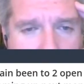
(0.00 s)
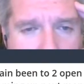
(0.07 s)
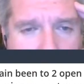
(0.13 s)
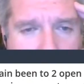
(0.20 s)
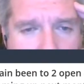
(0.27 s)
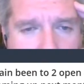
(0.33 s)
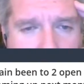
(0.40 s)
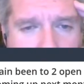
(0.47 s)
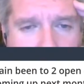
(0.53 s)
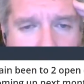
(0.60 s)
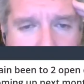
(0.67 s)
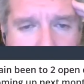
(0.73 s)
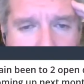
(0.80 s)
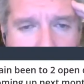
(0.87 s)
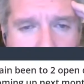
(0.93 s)
month, plus
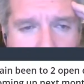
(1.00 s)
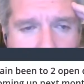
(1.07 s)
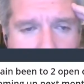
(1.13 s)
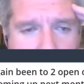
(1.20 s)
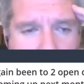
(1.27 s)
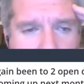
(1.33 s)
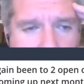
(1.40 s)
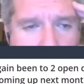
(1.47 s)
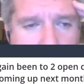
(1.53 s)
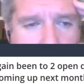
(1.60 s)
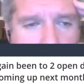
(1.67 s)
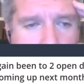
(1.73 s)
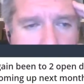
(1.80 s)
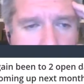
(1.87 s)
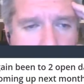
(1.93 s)
an
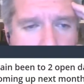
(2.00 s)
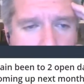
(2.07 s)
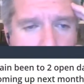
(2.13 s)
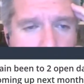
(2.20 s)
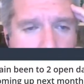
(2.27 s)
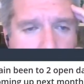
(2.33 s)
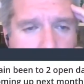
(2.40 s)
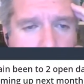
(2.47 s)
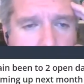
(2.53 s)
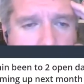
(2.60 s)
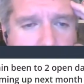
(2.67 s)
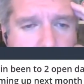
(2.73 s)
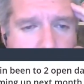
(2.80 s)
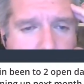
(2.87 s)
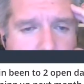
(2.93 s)
afternoon up at North
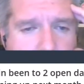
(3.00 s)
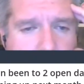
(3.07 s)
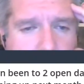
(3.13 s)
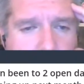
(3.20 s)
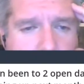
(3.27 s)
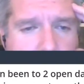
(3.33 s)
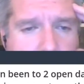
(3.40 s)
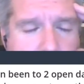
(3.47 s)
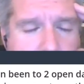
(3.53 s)
Brewing Springwell.